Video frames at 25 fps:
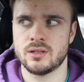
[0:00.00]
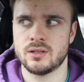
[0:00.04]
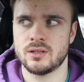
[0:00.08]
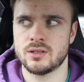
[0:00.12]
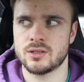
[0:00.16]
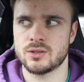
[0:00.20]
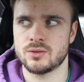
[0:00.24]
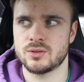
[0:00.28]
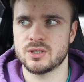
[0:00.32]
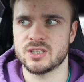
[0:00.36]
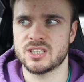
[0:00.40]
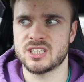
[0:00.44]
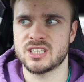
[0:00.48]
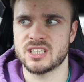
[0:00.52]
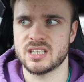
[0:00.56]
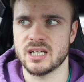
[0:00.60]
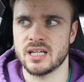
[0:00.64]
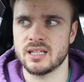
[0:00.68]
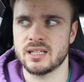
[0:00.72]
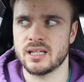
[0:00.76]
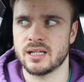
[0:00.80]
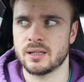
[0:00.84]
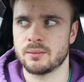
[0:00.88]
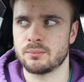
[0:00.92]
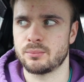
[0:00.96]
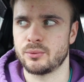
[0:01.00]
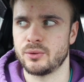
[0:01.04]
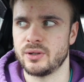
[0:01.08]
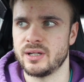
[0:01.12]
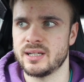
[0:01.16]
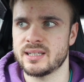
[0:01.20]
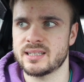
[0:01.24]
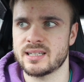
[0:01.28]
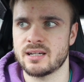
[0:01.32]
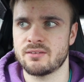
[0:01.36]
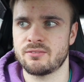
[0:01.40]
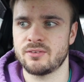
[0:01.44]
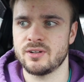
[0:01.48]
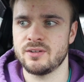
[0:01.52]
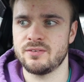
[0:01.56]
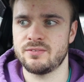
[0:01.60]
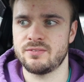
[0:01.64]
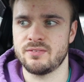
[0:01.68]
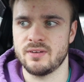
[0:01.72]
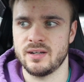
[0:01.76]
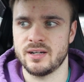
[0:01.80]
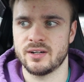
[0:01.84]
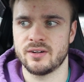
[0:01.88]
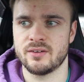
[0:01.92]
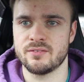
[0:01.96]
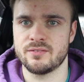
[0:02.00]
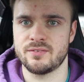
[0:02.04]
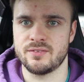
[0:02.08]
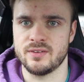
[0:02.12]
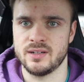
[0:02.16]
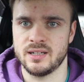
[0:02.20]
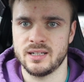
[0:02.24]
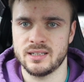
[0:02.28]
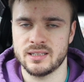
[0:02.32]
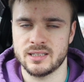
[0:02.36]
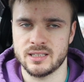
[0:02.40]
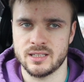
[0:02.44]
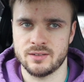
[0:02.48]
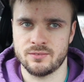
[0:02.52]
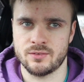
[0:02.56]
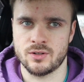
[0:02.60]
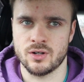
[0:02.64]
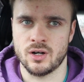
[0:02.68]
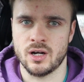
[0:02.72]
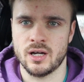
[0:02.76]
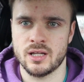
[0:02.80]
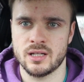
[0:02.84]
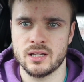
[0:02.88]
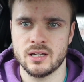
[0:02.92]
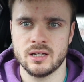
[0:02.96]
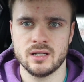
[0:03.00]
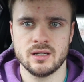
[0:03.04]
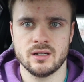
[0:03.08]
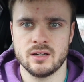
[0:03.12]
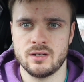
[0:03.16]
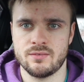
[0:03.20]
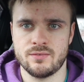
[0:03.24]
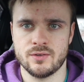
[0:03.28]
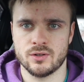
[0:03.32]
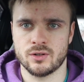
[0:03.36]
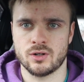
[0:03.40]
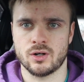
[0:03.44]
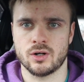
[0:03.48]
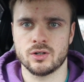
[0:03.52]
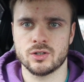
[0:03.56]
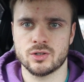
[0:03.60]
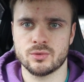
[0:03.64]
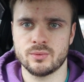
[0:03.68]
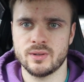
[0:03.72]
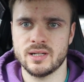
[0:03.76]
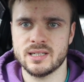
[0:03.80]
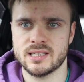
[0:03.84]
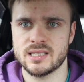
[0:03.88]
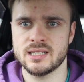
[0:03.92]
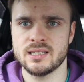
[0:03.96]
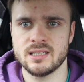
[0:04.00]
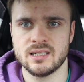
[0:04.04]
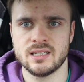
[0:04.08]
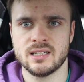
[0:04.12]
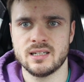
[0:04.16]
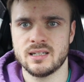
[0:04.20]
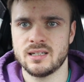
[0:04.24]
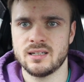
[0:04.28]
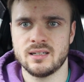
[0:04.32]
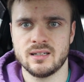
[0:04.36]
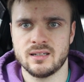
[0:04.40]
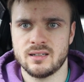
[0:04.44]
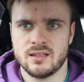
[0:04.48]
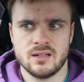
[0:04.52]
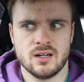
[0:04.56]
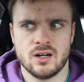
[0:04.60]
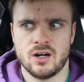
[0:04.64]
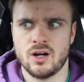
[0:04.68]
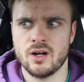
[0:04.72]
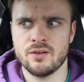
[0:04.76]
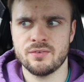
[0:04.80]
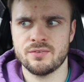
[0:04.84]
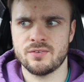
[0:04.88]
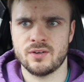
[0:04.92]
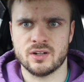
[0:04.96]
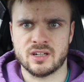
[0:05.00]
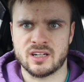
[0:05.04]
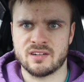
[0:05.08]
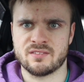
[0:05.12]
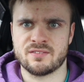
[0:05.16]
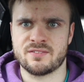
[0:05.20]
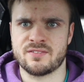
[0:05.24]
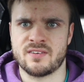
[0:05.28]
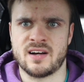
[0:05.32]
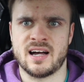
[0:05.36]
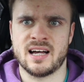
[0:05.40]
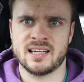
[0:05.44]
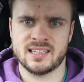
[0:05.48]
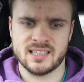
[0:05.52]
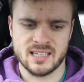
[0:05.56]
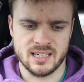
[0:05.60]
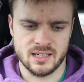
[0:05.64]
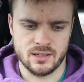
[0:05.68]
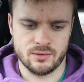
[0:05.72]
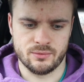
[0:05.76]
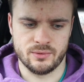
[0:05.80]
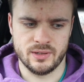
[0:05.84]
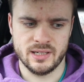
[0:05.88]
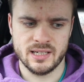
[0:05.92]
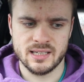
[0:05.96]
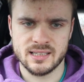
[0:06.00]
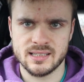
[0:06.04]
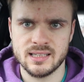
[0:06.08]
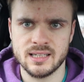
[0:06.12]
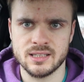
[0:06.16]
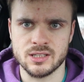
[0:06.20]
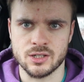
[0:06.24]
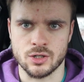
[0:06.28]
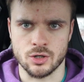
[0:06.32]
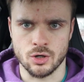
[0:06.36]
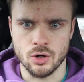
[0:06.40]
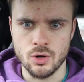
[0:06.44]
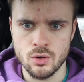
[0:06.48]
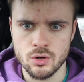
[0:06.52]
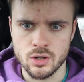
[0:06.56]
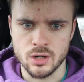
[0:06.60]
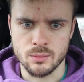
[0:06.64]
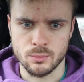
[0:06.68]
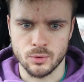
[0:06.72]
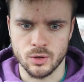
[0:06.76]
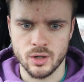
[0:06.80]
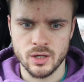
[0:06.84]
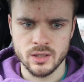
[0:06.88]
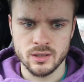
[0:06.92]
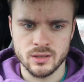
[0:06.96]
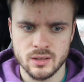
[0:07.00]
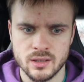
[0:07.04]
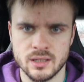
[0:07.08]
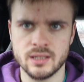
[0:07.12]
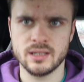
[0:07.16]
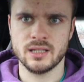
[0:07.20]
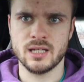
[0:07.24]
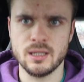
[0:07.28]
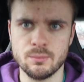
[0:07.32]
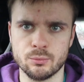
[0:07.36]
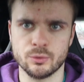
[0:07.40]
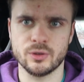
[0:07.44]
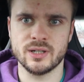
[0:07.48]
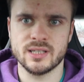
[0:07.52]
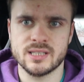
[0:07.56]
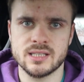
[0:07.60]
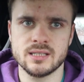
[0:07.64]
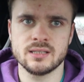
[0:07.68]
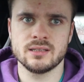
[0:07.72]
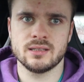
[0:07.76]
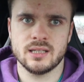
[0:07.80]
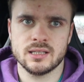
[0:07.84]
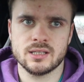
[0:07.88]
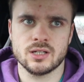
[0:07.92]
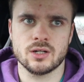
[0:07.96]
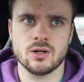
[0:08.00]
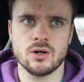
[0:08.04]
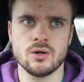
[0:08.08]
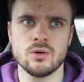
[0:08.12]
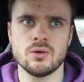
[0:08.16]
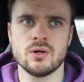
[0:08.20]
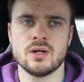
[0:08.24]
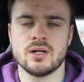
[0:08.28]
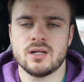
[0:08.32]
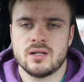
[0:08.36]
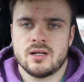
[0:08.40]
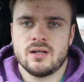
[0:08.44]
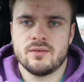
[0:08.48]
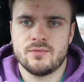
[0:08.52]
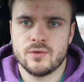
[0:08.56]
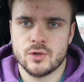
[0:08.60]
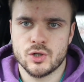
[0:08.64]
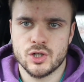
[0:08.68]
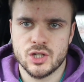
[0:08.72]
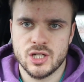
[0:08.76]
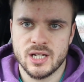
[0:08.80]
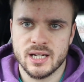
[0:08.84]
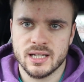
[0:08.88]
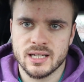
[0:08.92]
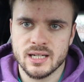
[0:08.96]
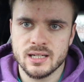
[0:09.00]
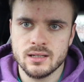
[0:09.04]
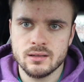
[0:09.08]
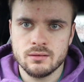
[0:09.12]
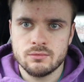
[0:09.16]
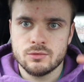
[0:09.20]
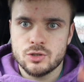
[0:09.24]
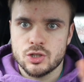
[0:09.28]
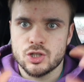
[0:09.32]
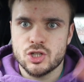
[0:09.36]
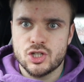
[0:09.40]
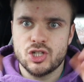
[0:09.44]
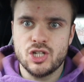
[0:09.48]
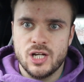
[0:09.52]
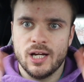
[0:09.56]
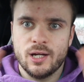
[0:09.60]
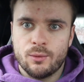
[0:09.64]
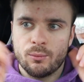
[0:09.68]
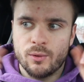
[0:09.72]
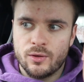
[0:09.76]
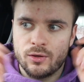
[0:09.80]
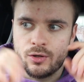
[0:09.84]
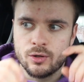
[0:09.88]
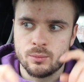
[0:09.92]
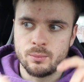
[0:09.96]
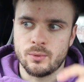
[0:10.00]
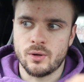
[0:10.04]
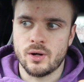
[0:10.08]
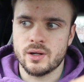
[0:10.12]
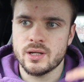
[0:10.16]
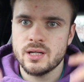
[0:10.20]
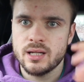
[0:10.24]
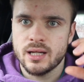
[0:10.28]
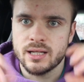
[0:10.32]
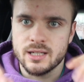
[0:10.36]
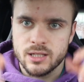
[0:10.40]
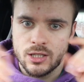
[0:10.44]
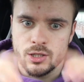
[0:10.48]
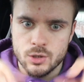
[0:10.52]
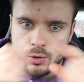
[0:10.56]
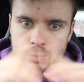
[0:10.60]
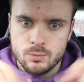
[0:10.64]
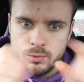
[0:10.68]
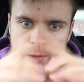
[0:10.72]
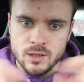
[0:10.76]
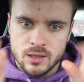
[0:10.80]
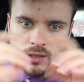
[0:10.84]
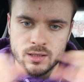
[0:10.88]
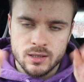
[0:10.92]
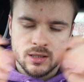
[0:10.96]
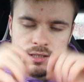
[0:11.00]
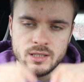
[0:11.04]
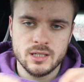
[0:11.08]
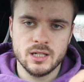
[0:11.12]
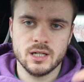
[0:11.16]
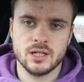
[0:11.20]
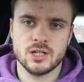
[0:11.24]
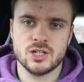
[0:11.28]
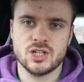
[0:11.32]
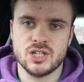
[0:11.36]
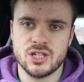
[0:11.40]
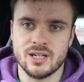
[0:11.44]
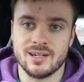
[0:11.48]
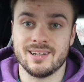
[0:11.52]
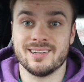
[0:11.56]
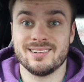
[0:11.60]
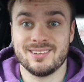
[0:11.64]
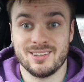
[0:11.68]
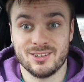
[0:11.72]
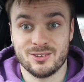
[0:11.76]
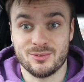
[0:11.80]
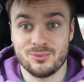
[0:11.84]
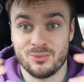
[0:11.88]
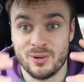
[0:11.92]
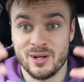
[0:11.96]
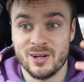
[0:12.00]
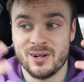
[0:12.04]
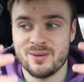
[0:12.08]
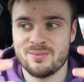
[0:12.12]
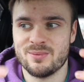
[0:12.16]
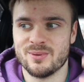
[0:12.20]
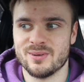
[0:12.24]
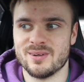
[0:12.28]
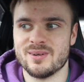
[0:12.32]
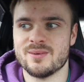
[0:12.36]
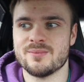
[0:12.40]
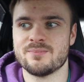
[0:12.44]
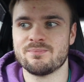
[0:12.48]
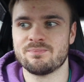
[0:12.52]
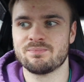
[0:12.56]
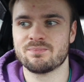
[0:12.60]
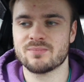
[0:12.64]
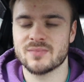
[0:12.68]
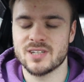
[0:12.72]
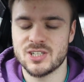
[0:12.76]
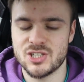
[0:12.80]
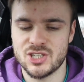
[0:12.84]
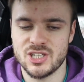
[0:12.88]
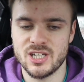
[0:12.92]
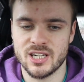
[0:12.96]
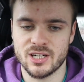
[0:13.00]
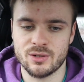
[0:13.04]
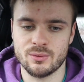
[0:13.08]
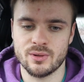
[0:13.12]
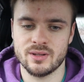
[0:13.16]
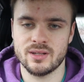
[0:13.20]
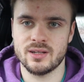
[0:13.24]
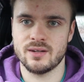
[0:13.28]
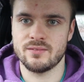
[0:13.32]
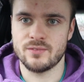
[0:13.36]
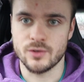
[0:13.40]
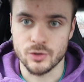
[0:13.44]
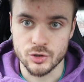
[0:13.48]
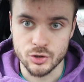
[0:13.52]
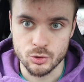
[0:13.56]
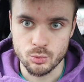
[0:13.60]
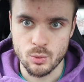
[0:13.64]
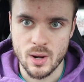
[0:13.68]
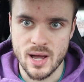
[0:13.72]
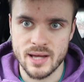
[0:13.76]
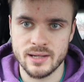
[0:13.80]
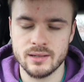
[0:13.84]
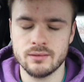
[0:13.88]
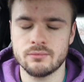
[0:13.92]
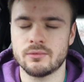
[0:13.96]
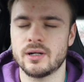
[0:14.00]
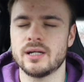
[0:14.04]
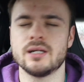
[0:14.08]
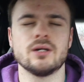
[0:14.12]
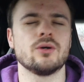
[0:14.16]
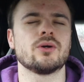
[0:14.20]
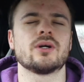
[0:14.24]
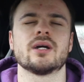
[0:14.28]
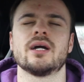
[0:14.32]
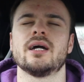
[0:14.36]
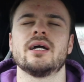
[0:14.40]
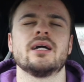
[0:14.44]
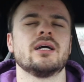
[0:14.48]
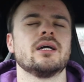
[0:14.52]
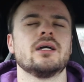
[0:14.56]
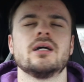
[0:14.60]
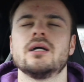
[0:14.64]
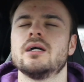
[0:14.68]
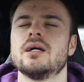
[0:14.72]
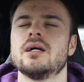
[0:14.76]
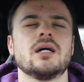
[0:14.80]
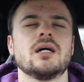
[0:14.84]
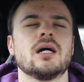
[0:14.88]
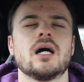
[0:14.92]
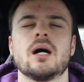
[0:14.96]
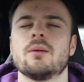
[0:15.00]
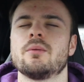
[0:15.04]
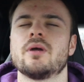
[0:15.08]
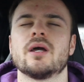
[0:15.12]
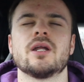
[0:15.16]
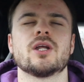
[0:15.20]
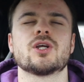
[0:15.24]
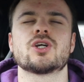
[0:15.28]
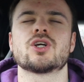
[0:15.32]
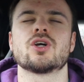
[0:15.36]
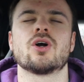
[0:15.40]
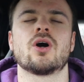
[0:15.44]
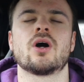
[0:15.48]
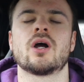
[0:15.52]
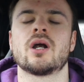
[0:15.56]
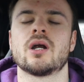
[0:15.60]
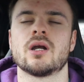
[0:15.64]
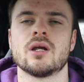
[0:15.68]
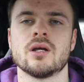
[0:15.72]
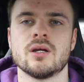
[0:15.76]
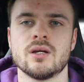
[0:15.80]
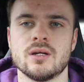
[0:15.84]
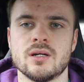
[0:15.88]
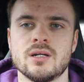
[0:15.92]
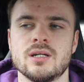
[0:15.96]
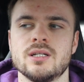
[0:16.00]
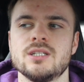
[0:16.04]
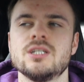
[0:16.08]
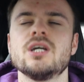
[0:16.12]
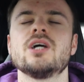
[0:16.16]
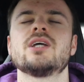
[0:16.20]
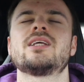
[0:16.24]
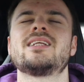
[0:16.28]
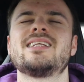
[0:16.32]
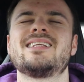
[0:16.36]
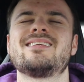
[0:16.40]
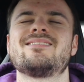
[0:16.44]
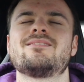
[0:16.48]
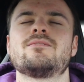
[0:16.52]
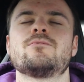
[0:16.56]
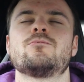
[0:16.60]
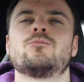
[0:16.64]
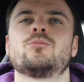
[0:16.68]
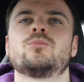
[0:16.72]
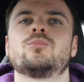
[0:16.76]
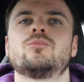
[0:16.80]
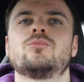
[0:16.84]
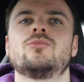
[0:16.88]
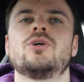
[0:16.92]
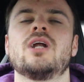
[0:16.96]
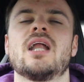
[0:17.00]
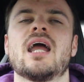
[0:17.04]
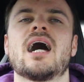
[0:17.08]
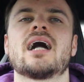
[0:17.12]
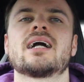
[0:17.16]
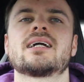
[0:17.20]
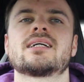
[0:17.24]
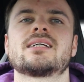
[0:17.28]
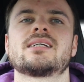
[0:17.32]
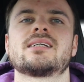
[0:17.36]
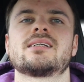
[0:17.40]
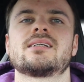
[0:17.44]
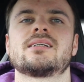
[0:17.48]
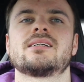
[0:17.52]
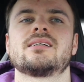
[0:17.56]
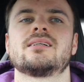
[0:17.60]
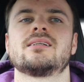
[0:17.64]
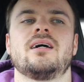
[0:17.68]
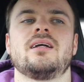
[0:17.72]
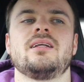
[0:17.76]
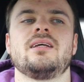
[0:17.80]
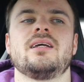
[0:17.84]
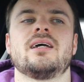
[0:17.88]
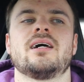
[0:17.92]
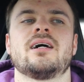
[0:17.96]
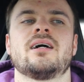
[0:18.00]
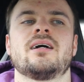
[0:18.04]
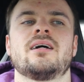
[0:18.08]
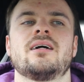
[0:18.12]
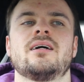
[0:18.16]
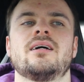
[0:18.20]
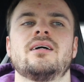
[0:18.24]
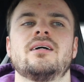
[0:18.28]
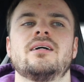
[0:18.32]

So just sit and embrace every fear and feeling that you've got. If your heart's racing, how fucking fast can it race? Let's go, come on. Keep racing, let's go. If you're shaking, just shake with your body. Like, you know, you gotta shake. It looks weird, but shake with it. If you're sweating, right, okay, I'm getting a shower. Just relax. And yeah,